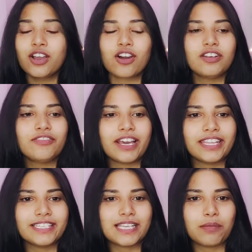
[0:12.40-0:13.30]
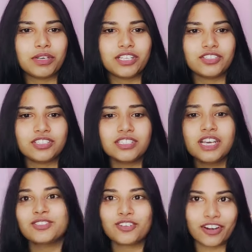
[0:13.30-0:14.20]
qualify the examination,
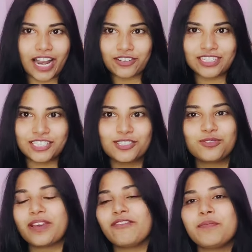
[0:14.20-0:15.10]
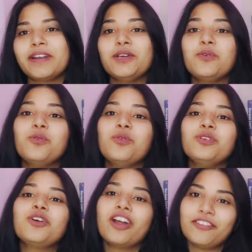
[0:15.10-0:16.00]
so congratulations to everybody who
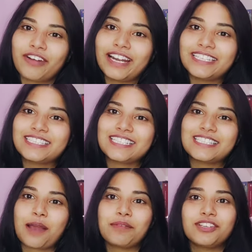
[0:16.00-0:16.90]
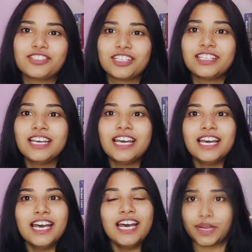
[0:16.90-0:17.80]
qualified this examination.
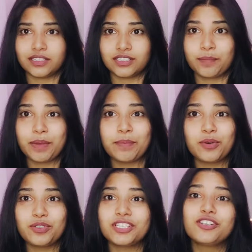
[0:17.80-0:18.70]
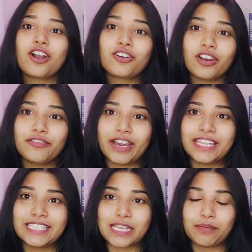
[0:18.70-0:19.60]
But the people who did not qualify
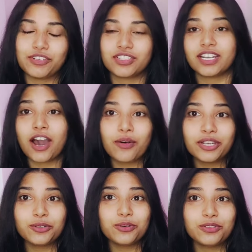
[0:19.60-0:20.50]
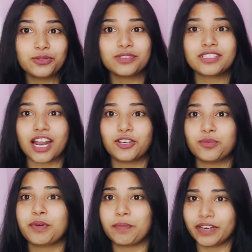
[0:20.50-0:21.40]
the examination, how are you going to start
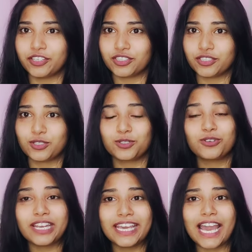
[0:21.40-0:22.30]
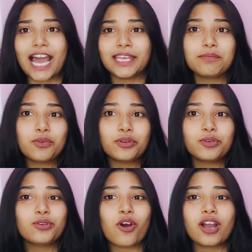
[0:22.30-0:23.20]
your preparation? So today I am going
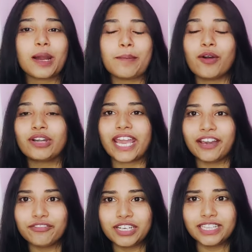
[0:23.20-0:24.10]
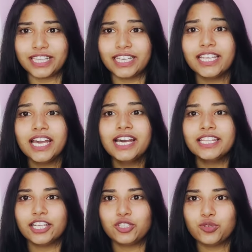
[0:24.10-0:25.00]
to talk about everything
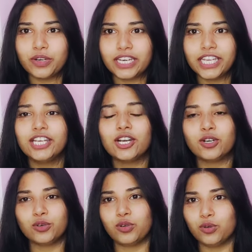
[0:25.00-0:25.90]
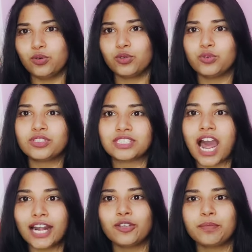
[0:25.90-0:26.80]
that you need to do to
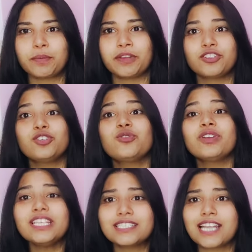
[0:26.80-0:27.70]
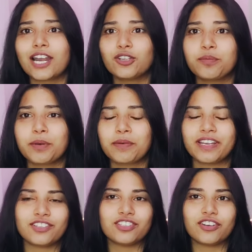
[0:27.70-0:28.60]
start your preparation, to restart your
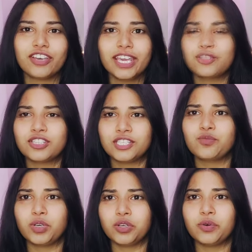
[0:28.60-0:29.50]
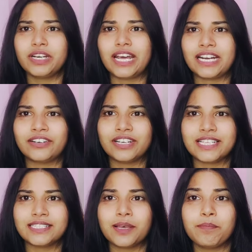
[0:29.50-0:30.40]
preparation, okay? So this video will
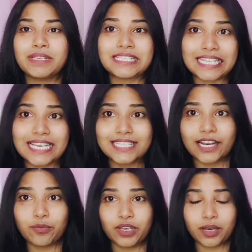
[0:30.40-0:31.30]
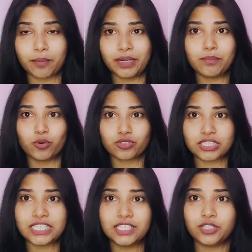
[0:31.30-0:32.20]
address the mistakes that we commit
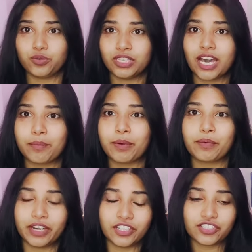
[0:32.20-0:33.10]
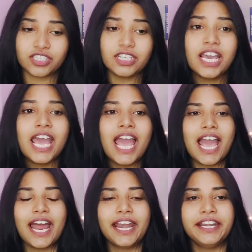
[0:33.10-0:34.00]
mostly during our preparation.
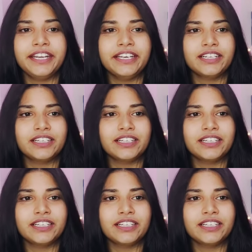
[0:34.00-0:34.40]
And